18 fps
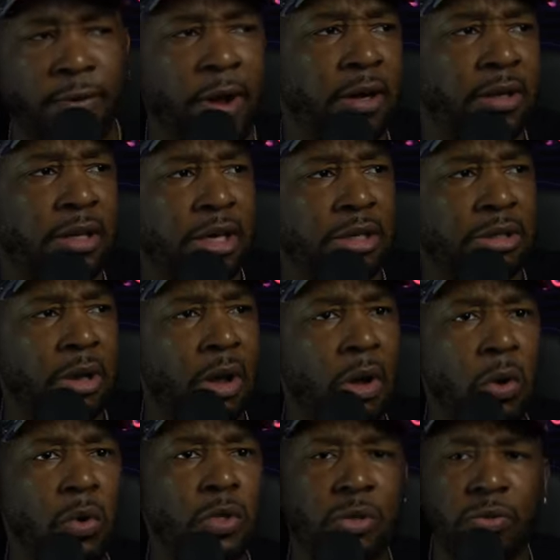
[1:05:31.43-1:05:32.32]
Fuck
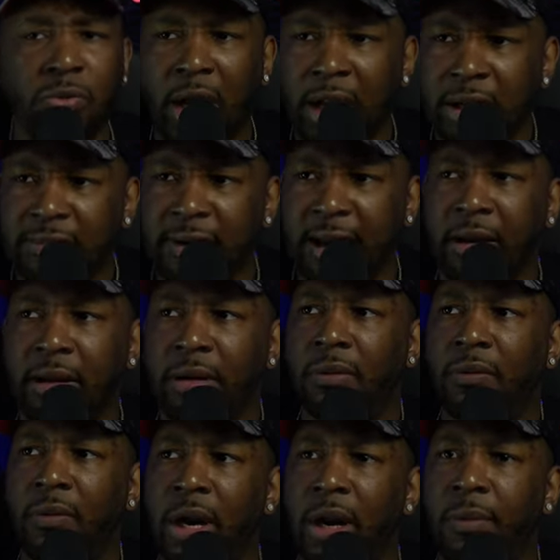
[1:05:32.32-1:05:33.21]
these hoes. I've
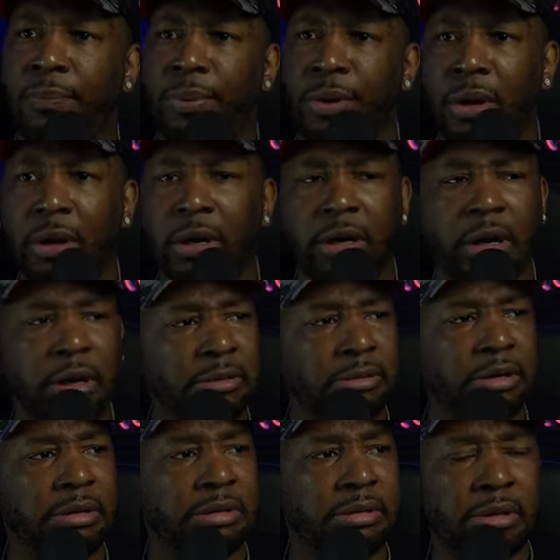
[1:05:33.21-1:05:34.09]
taken a red pill and
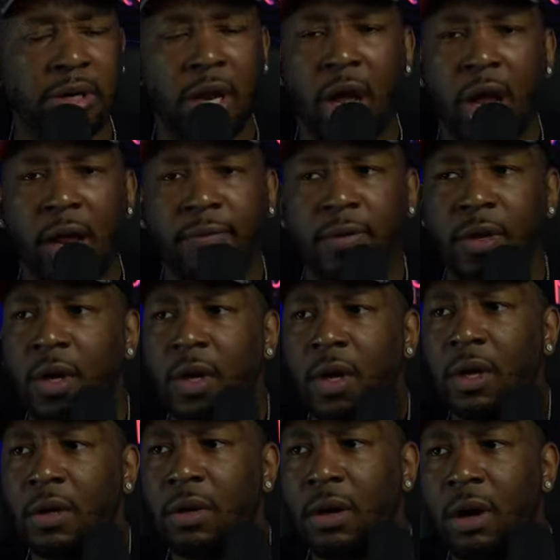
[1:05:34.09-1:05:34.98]
I, this and I,
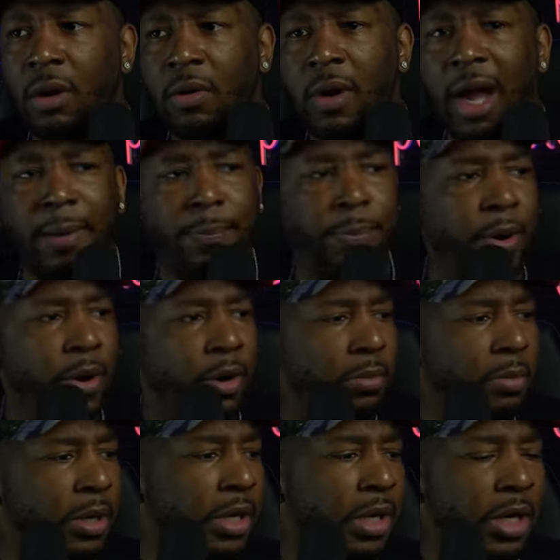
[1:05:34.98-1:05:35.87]
you know,
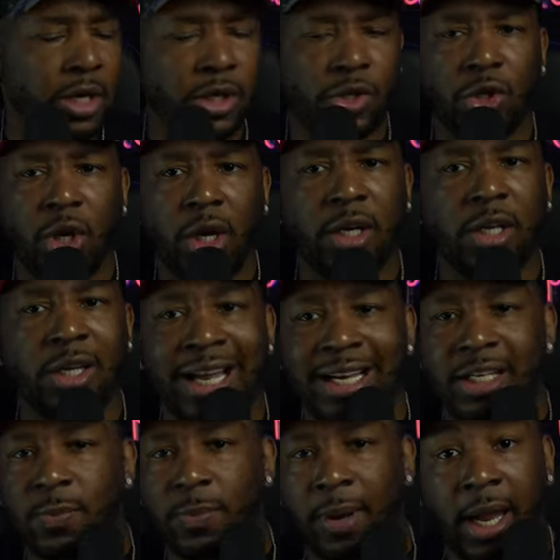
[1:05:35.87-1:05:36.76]
hypergamy, this. And I,
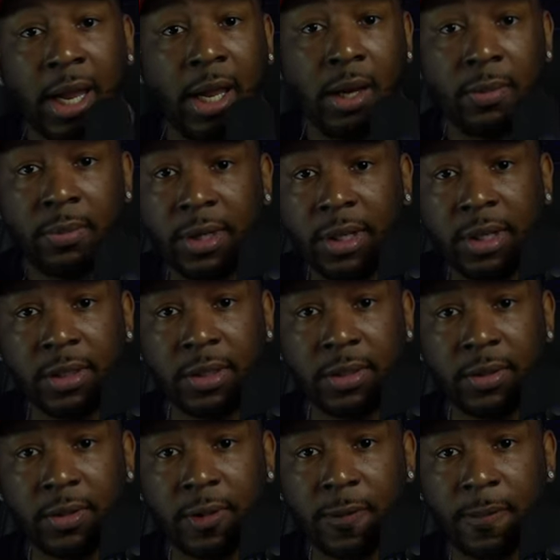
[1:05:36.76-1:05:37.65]
that's pain,
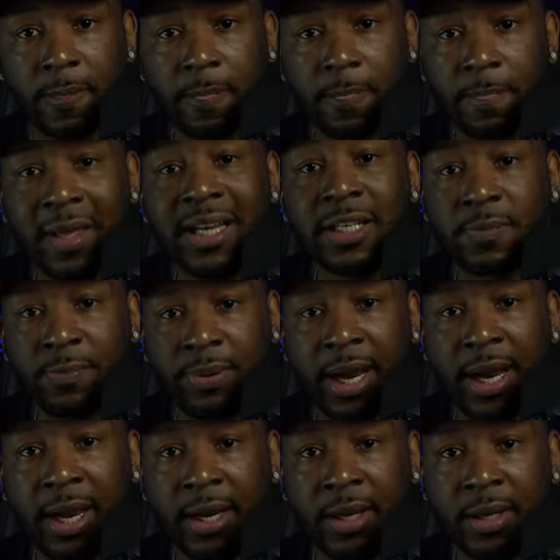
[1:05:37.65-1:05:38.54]
bro. That's
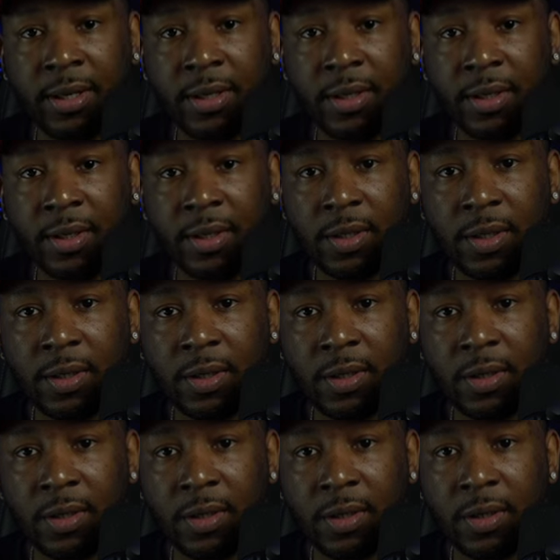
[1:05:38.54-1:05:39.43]
pain.
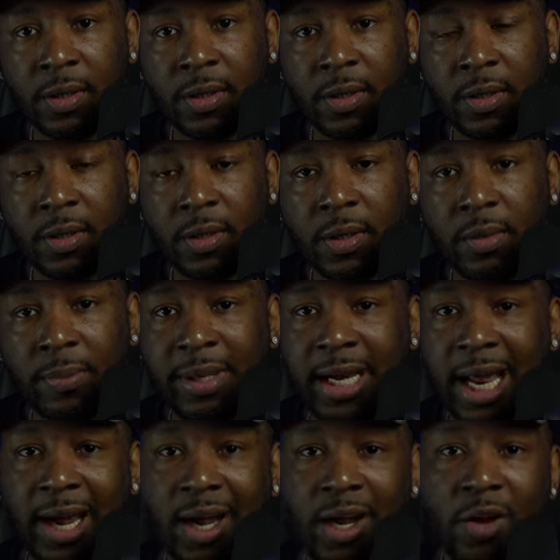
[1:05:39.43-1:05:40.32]

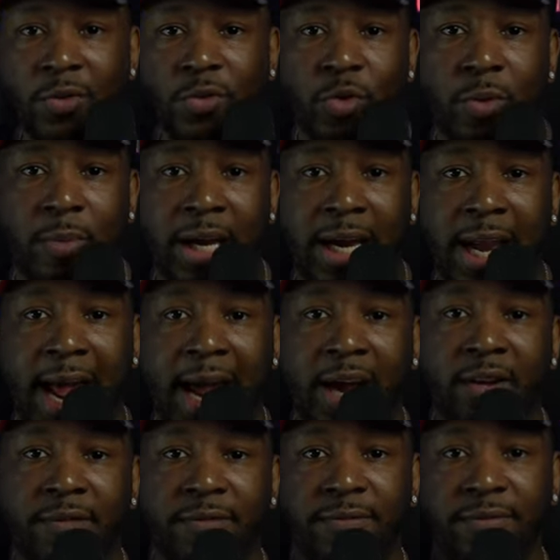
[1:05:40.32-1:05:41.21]
But that comes from a
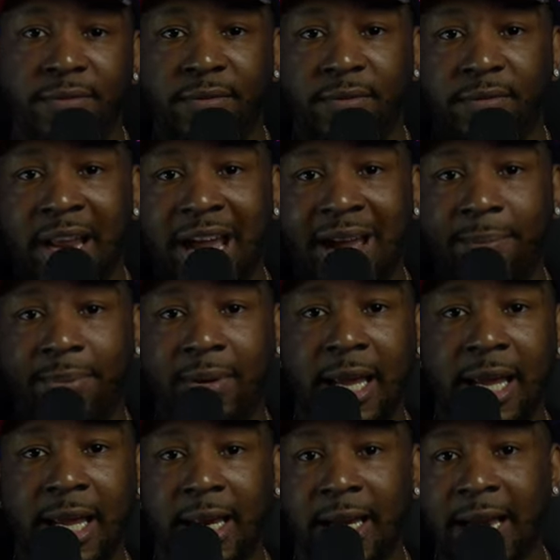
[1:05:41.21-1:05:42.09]
lack of
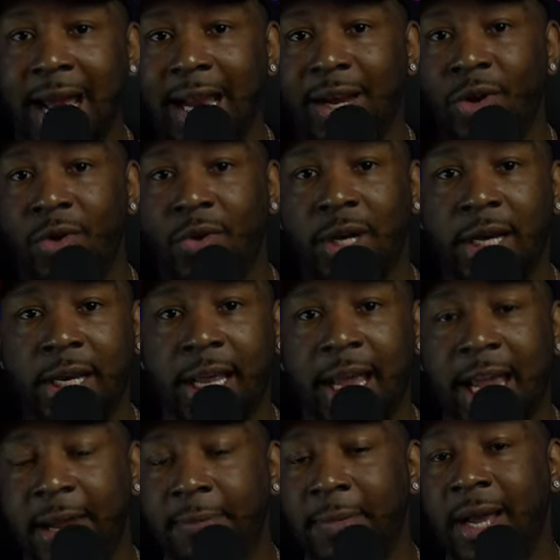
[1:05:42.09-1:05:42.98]
not playing, not knowing
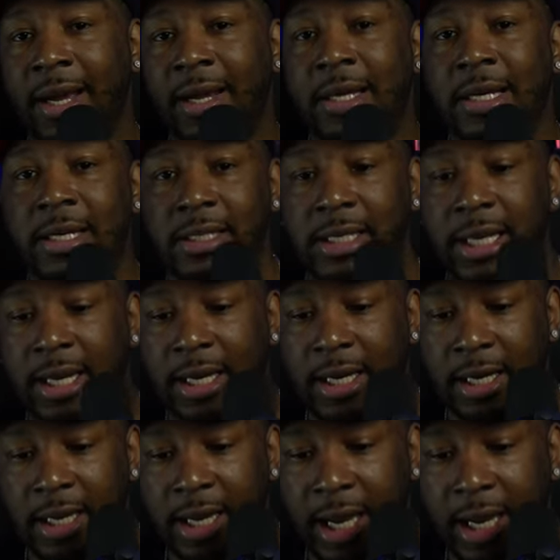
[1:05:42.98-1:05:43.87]
the game, not
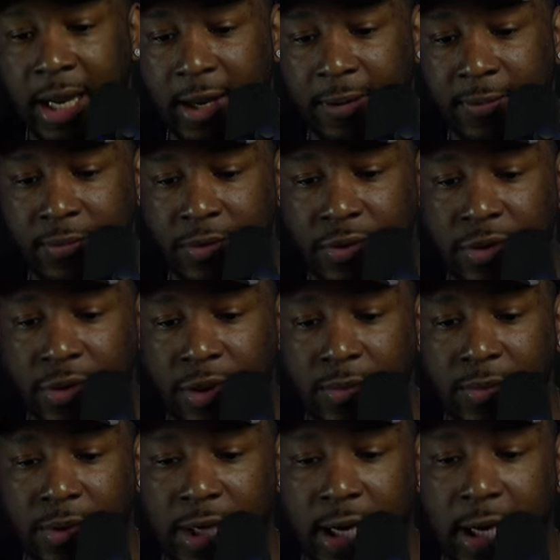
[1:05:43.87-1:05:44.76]
understanding the game. You
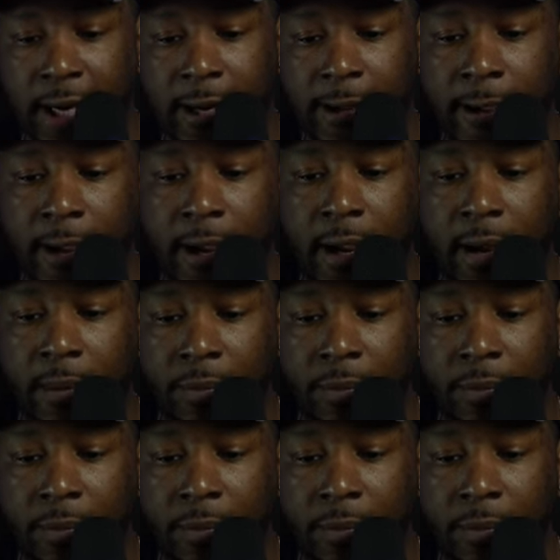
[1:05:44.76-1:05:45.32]
see what I'm saying?